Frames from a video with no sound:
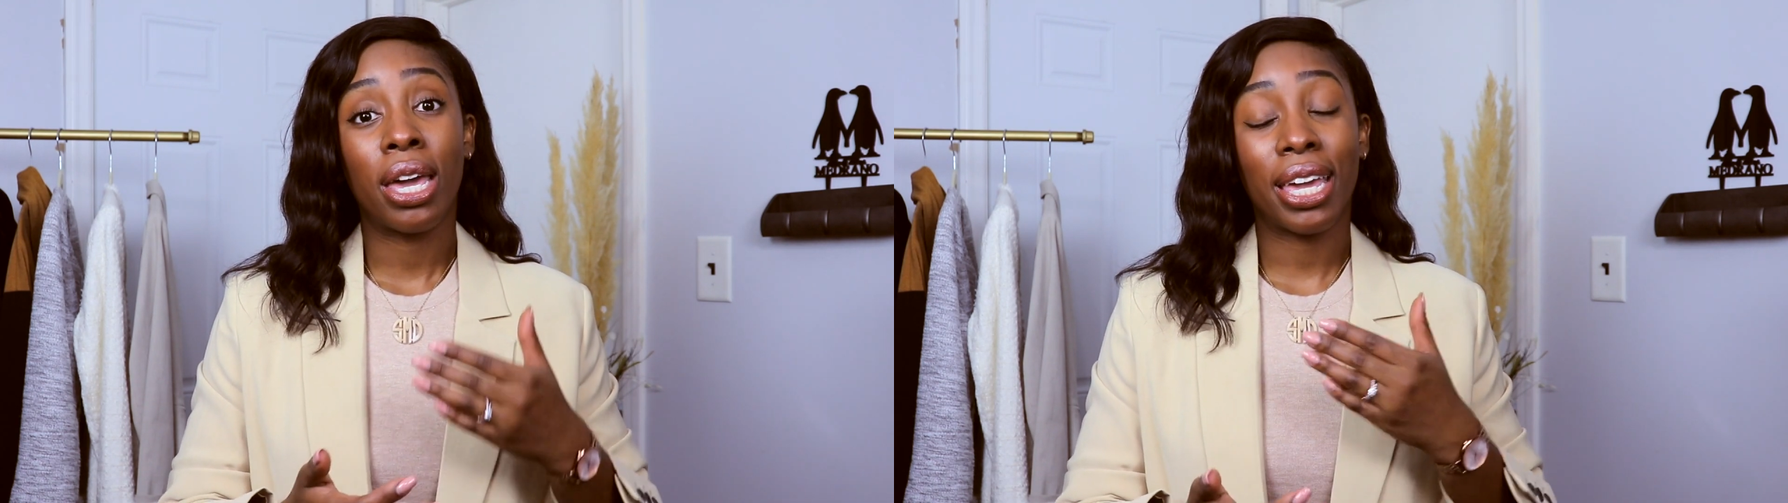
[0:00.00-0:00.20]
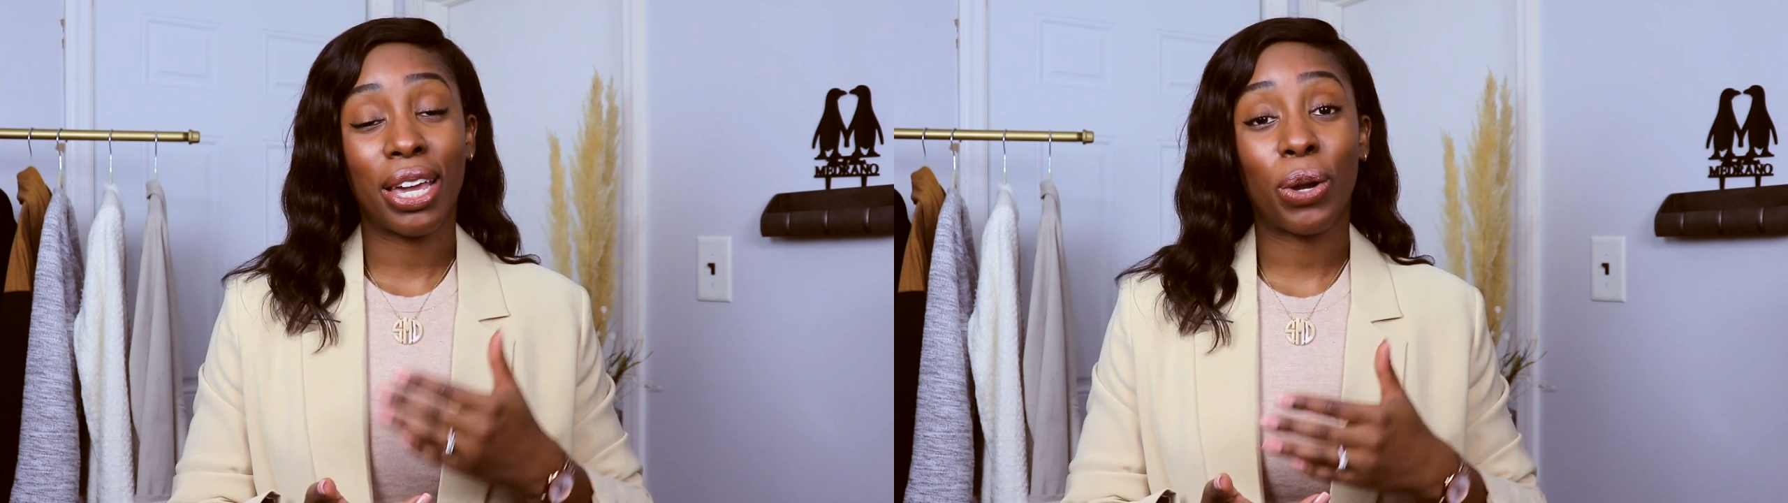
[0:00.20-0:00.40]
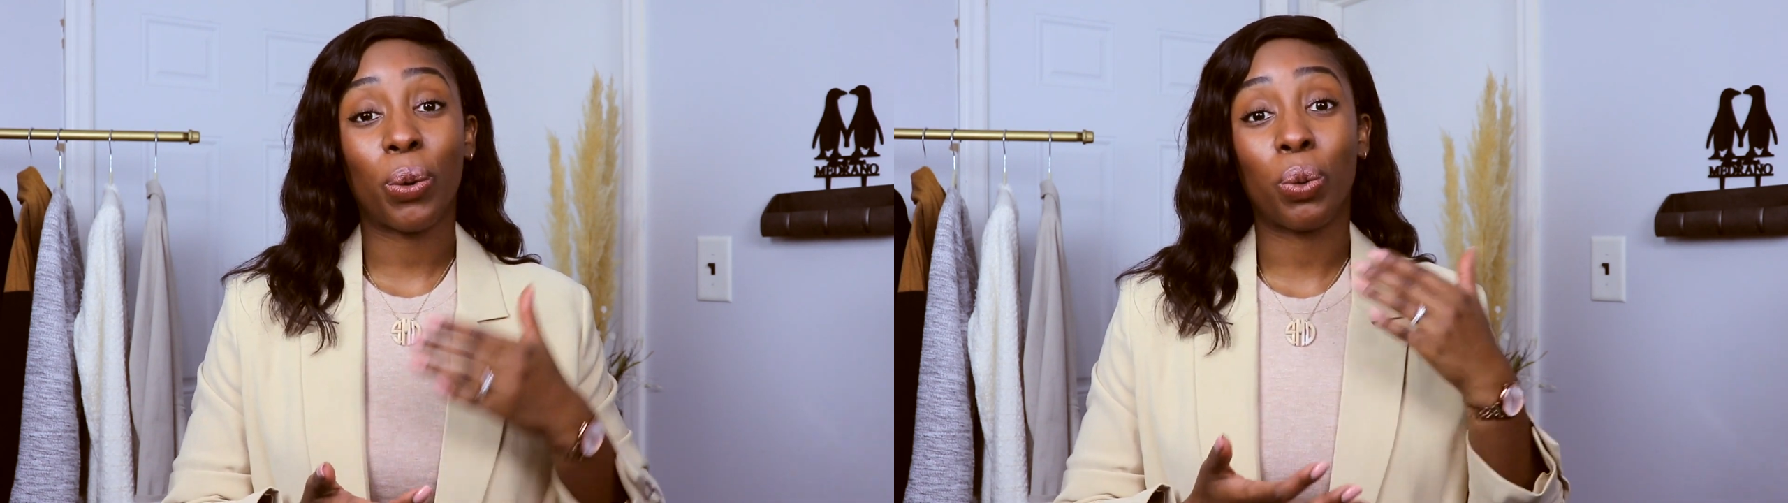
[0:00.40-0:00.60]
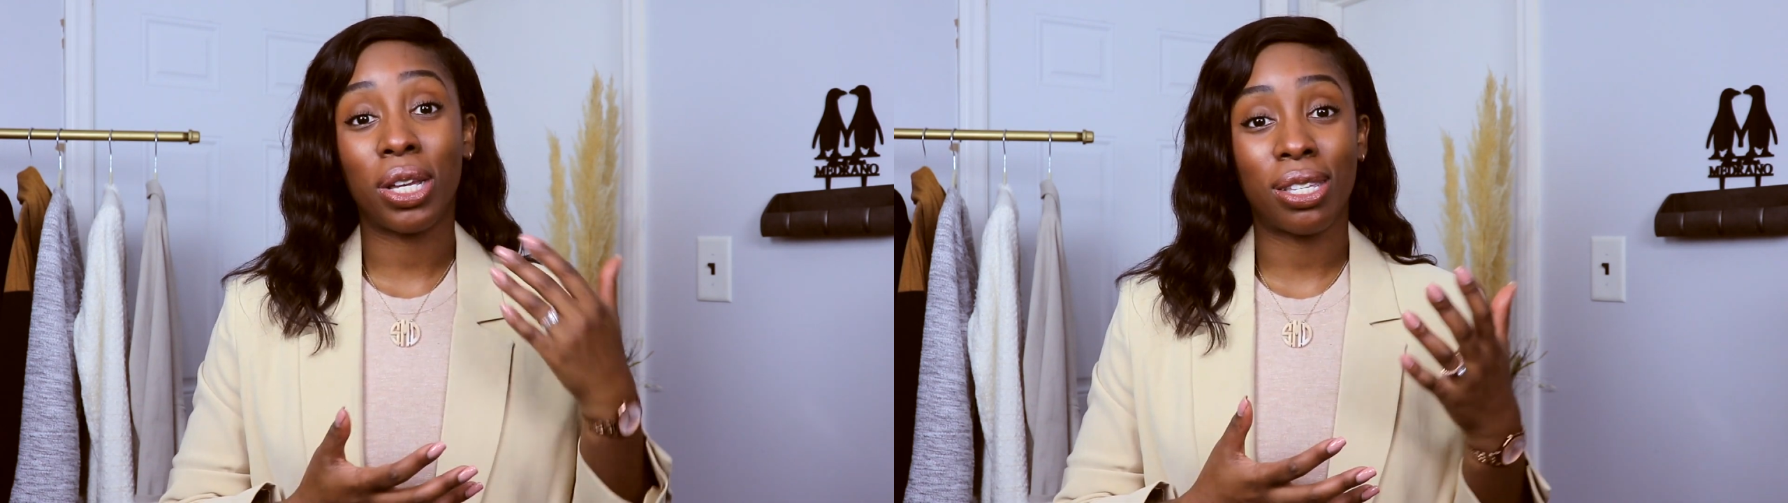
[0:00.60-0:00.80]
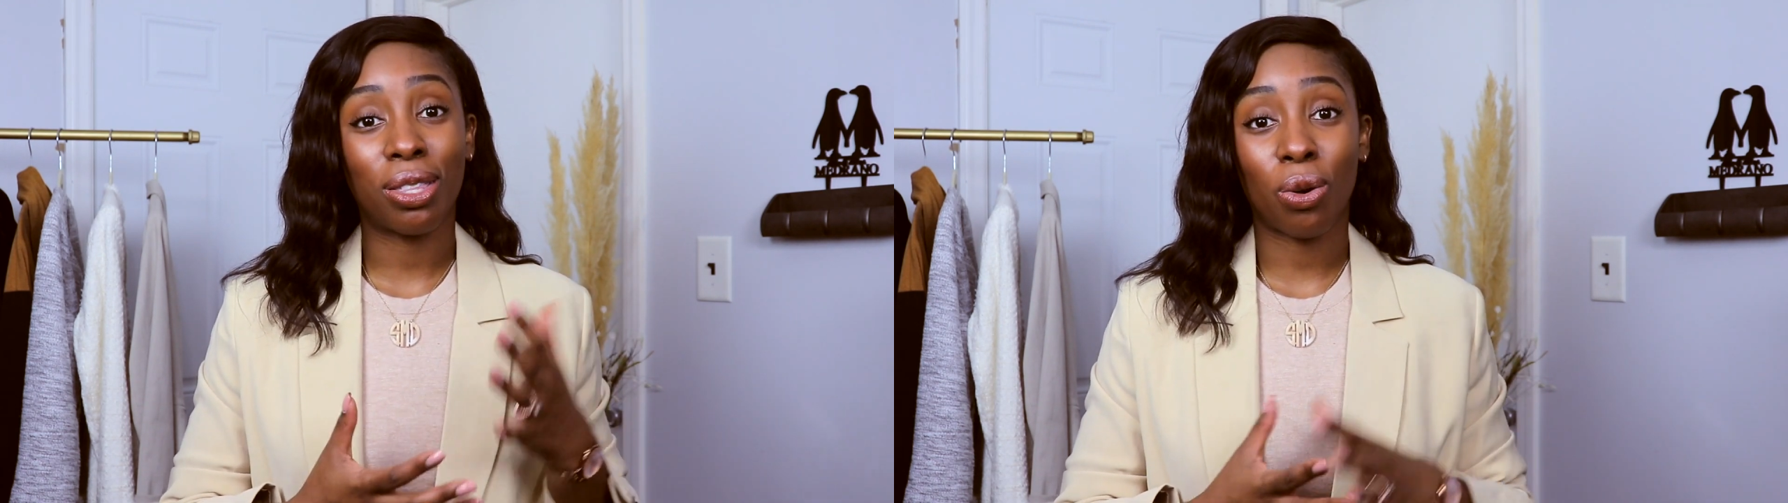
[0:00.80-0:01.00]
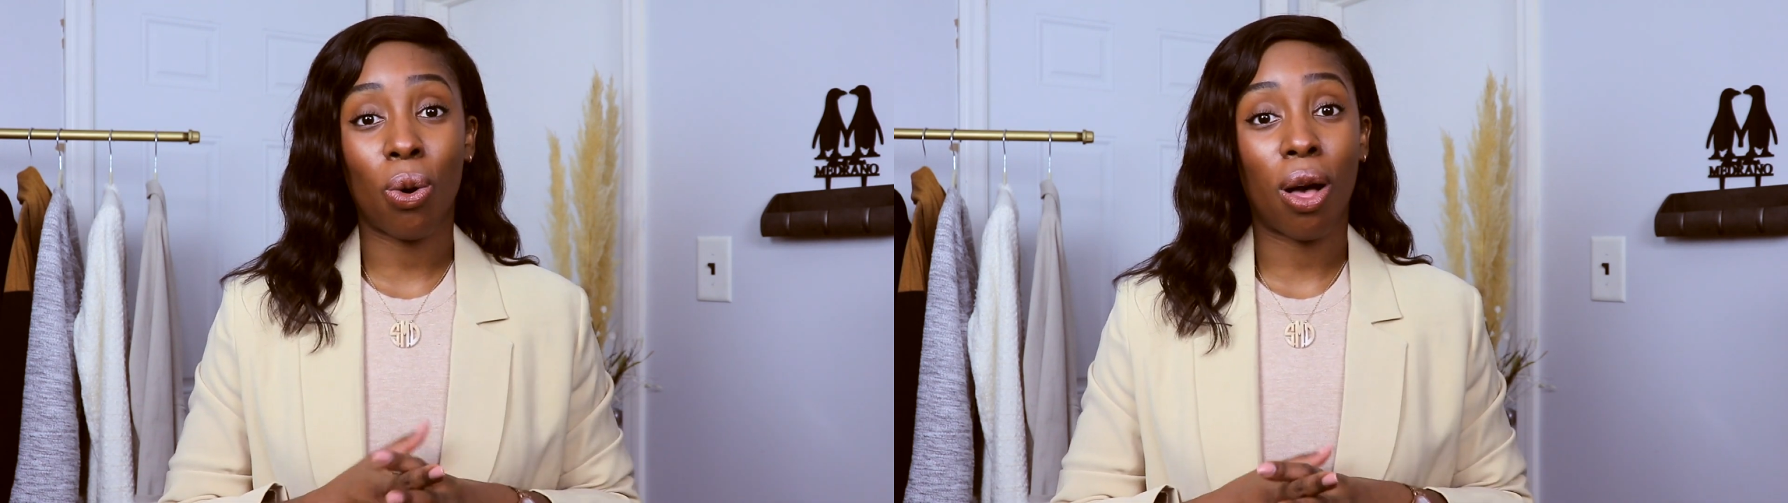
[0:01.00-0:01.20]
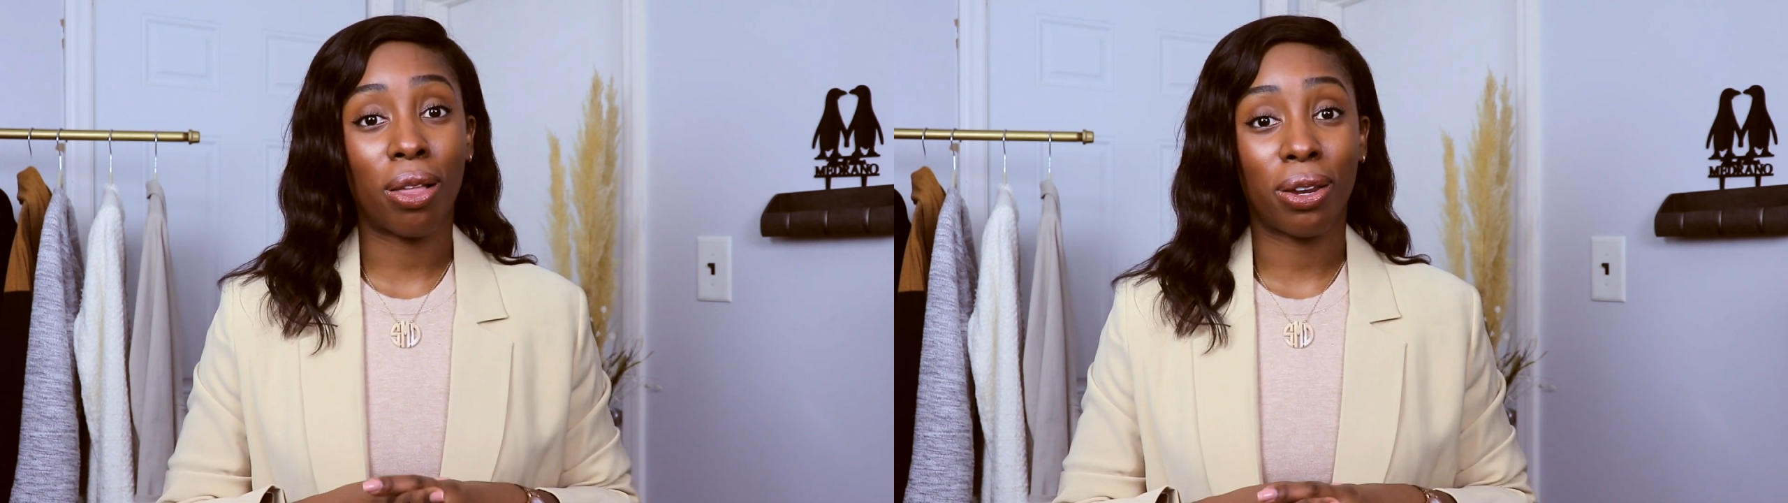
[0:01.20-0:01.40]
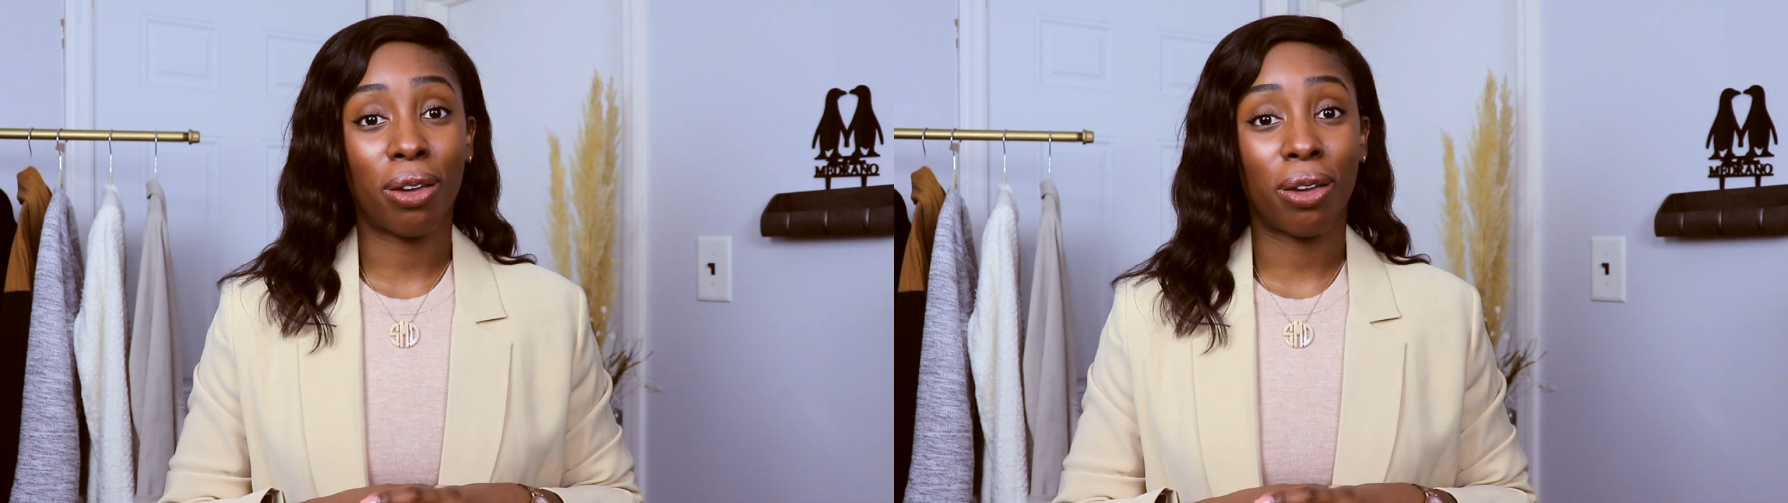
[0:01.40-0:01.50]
increase the quality